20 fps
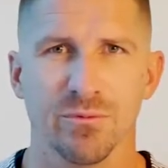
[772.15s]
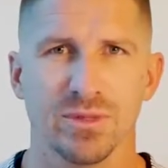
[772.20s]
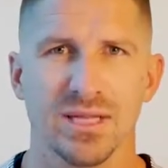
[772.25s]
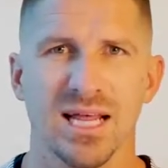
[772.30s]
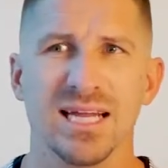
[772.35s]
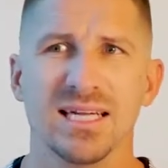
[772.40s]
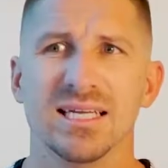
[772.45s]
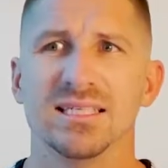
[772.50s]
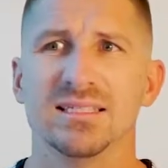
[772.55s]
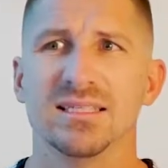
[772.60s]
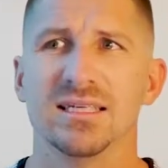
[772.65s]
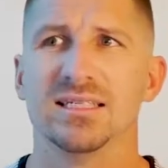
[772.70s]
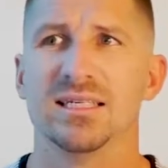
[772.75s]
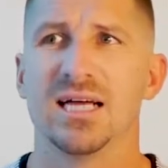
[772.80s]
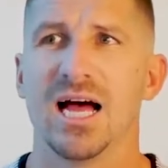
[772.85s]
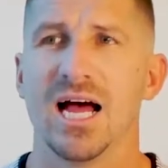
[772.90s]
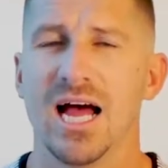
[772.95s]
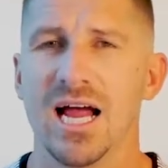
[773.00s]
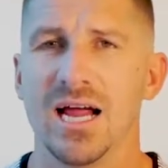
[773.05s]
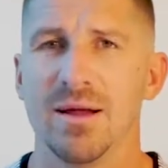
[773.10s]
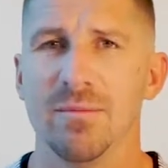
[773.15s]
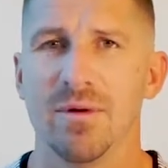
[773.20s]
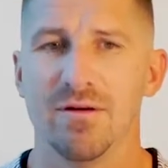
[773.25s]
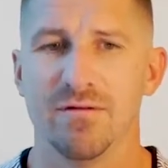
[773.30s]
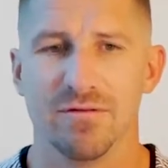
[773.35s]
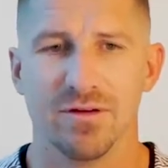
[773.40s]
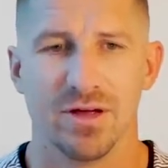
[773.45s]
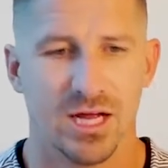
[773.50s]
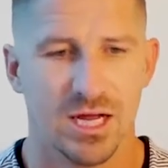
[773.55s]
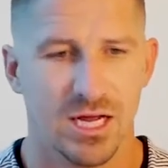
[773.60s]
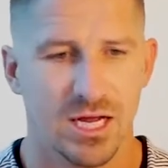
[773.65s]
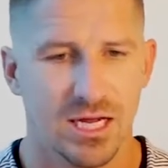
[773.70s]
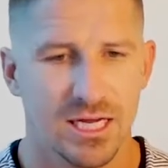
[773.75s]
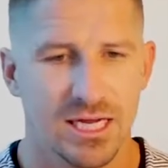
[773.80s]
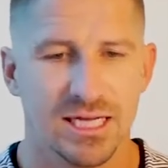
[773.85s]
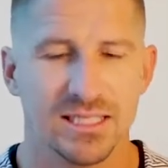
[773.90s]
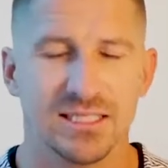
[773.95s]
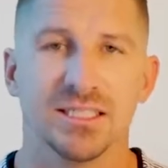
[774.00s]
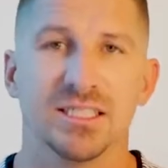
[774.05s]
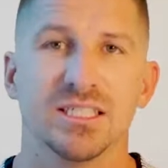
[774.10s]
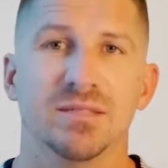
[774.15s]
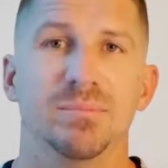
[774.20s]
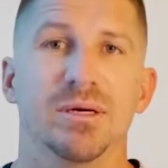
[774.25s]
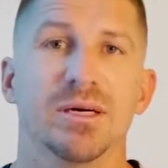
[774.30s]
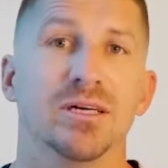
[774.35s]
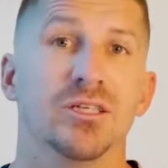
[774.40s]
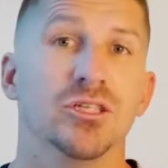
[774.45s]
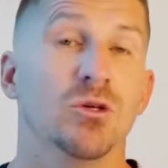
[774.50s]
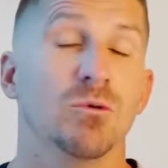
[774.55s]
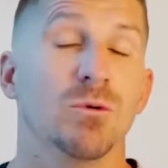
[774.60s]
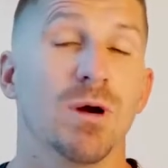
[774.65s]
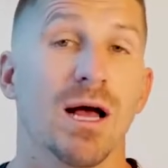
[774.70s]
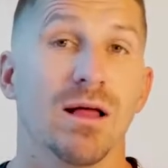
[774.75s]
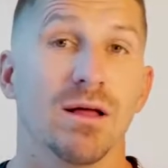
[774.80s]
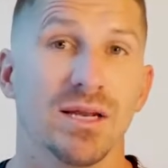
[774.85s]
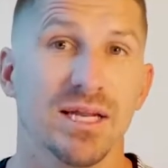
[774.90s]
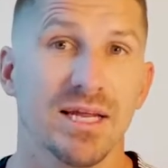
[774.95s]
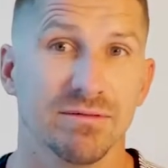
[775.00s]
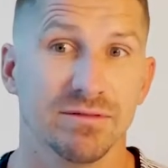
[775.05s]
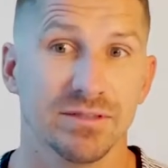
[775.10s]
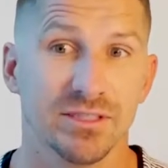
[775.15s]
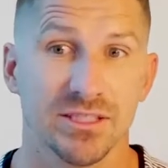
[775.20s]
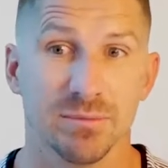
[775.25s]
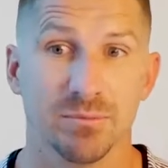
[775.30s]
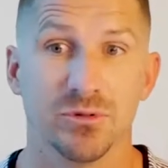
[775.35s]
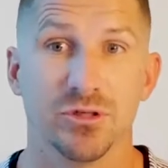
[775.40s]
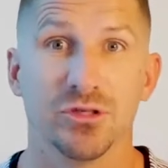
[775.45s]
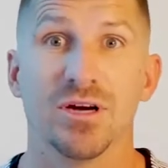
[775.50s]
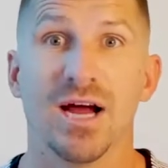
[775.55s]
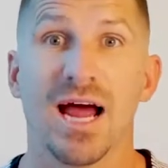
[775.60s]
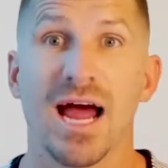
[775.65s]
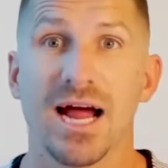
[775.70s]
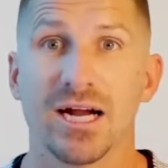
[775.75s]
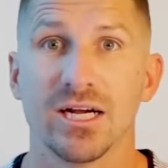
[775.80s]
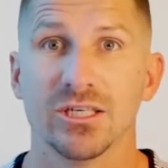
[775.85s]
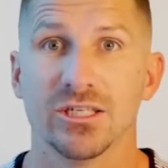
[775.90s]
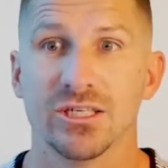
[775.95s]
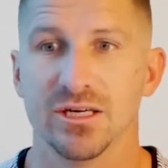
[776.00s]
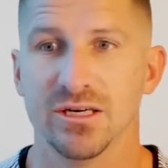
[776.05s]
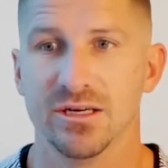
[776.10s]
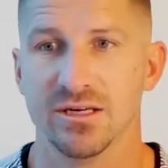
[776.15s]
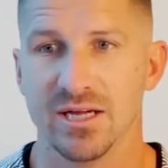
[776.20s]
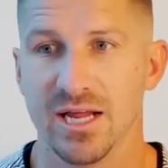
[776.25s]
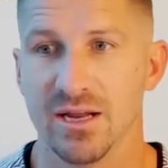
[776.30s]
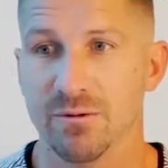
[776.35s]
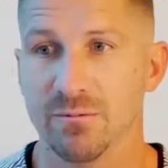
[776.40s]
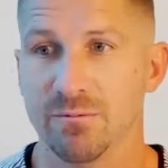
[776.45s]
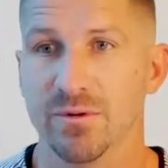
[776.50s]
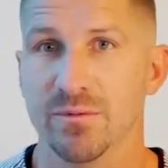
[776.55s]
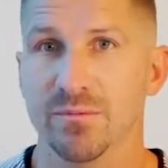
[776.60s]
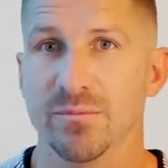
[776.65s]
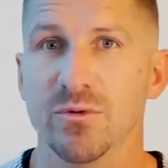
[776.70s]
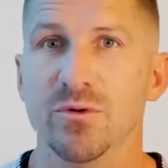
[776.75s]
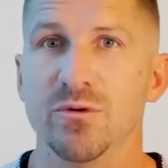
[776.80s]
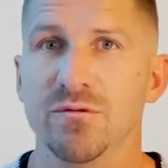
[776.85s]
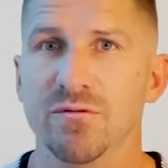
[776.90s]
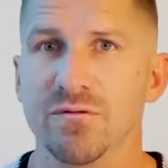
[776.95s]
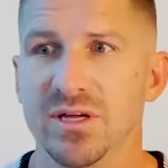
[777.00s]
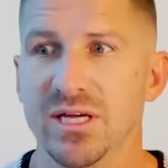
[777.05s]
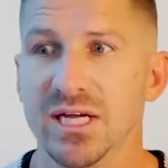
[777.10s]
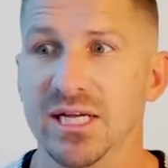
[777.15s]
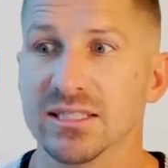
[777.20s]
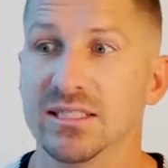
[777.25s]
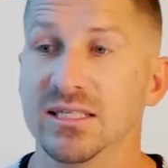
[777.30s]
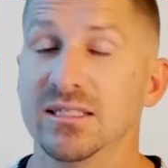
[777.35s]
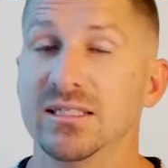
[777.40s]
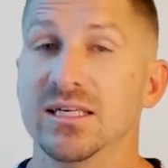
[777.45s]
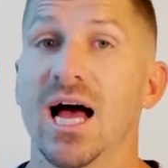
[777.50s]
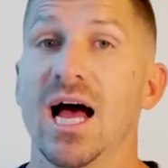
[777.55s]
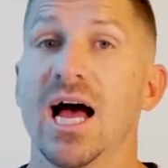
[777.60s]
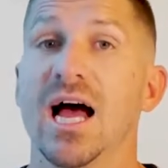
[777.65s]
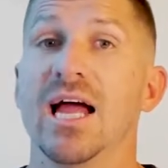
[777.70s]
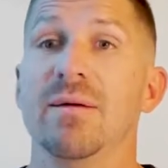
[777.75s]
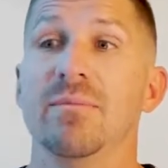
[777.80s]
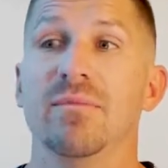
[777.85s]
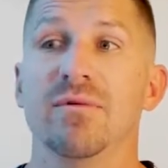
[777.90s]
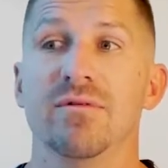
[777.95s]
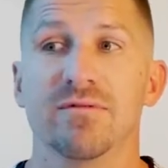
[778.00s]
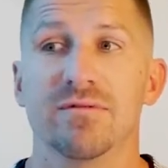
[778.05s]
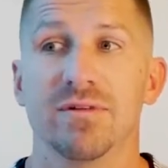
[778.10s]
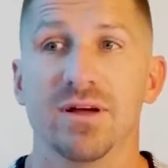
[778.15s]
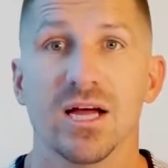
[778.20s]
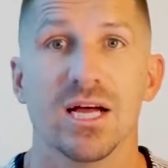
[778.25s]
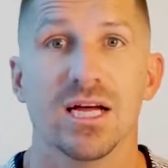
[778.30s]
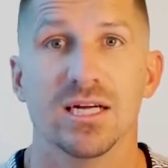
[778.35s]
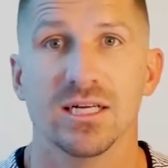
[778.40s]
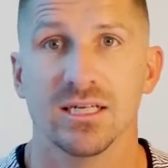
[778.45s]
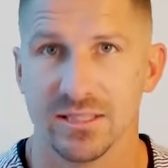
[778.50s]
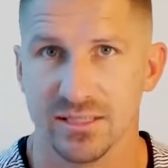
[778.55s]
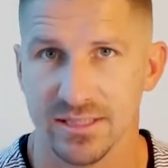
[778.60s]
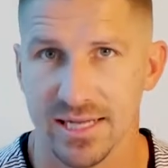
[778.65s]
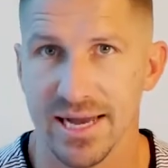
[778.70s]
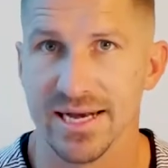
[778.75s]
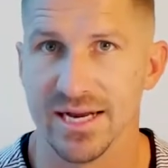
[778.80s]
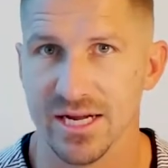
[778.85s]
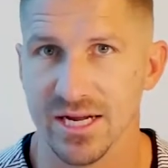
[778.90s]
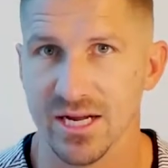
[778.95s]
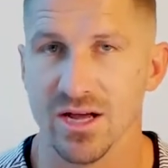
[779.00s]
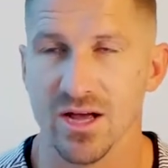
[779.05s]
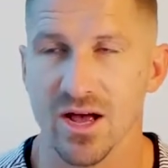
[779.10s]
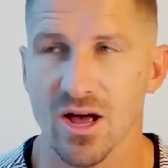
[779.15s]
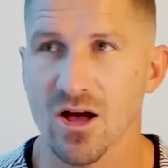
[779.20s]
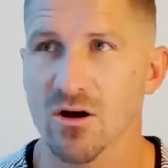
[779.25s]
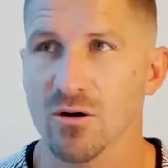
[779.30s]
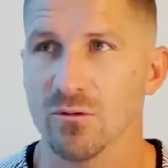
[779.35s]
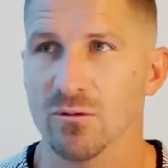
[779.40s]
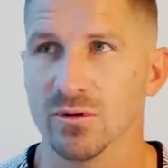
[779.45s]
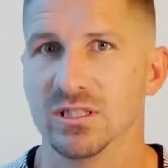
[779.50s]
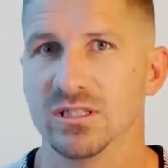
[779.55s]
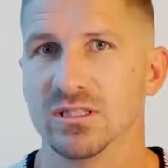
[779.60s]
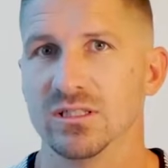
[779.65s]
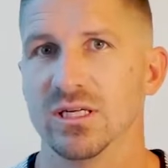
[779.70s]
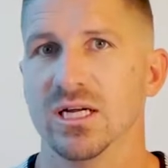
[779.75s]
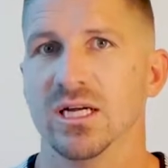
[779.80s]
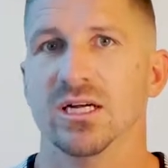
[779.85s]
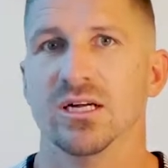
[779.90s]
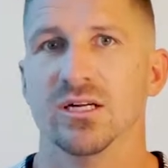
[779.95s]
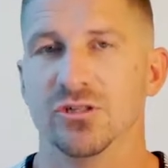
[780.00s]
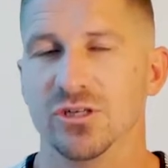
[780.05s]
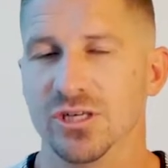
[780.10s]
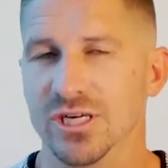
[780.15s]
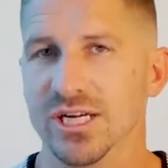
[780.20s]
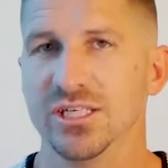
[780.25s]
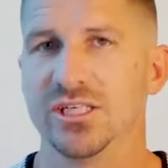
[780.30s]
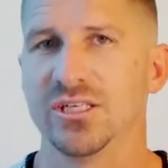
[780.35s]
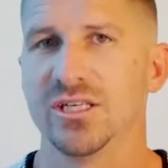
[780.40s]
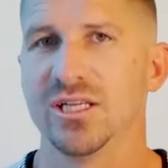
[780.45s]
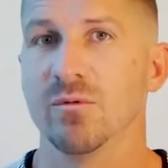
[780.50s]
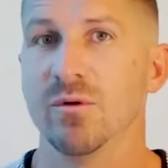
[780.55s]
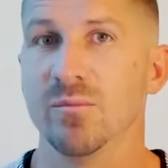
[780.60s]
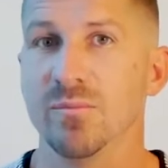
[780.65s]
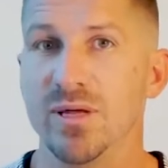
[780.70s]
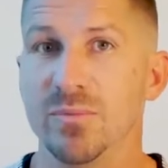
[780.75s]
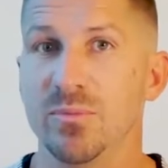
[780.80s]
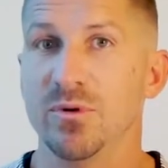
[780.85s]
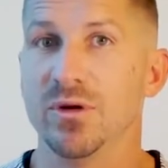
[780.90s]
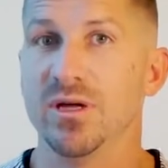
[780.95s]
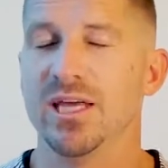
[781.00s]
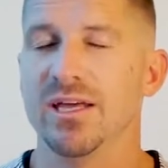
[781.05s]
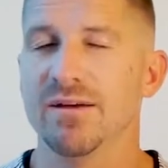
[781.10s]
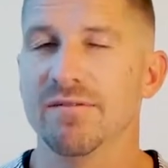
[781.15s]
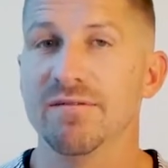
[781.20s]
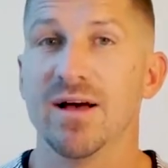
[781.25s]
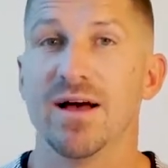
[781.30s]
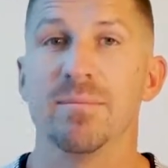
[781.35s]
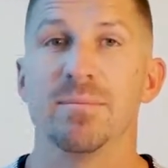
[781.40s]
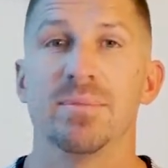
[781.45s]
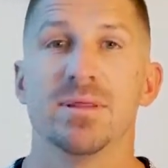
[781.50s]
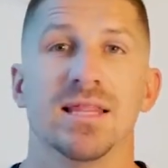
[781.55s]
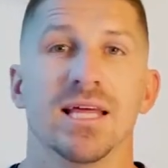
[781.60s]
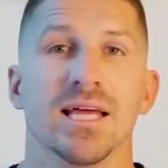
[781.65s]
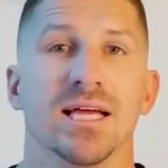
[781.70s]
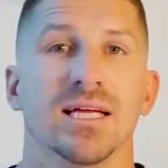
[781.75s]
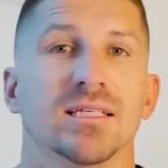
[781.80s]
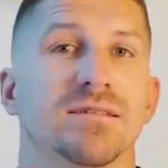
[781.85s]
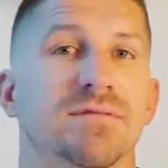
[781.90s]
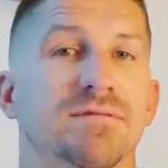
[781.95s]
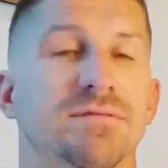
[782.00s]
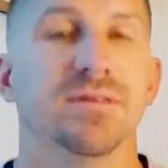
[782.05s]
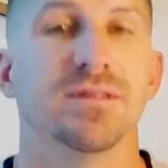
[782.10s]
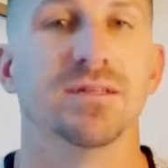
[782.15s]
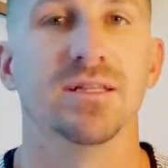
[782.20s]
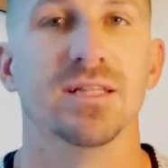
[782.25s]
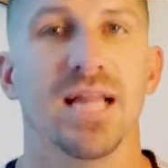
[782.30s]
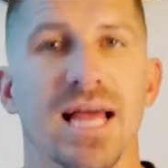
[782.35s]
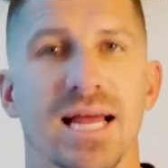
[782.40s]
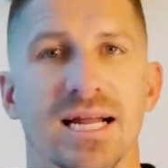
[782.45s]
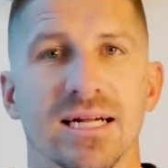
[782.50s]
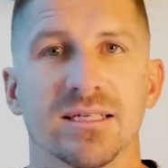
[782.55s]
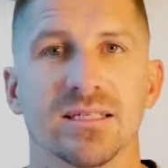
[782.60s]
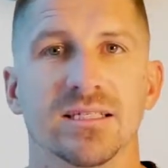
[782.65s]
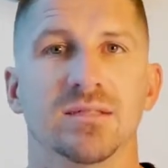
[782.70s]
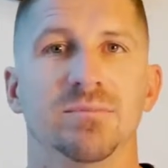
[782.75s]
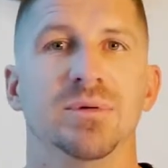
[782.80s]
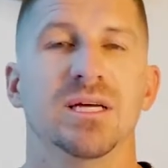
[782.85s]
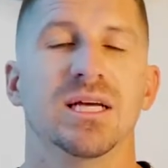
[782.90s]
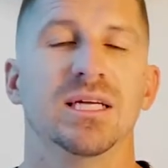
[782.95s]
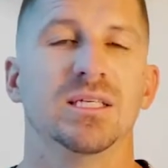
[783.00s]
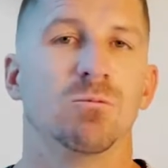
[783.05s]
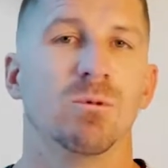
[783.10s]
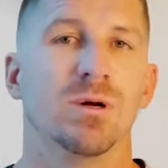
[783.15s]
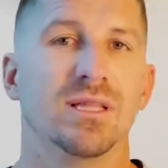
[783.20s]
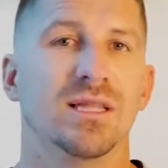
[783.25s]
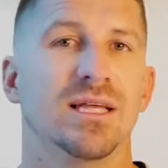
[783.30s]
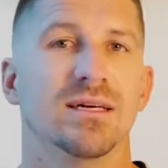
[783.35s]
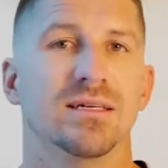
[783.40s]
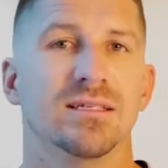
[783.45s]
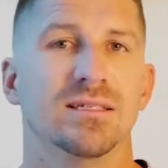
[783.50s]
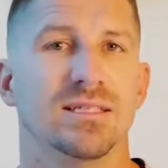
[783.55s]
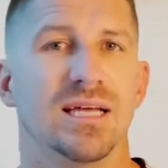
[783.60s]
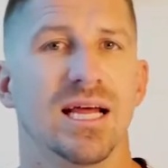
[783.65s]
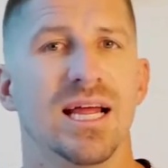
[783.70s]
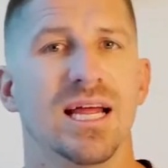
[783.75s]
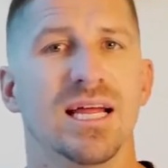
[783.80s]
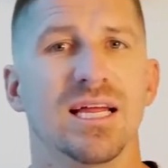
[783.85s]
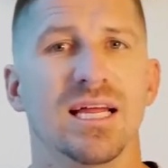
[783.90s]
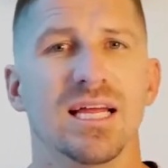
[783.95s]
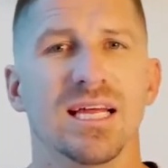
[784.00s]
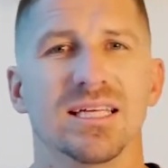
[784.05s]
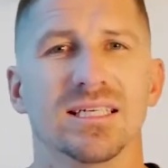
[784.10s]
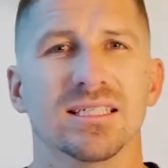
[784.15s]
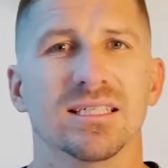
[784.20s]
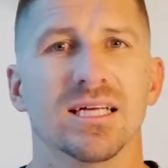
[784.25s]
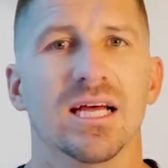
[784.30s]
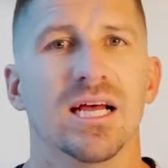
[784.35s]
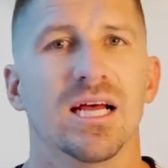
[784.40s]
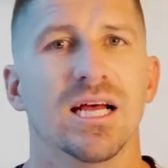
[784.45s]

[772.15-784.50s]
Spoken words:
Lent is a time of, it's a spirituality of subtraction and removing. It's a time of letting go. It's traditionally when people give up things for Lent, it's because what they're saying is,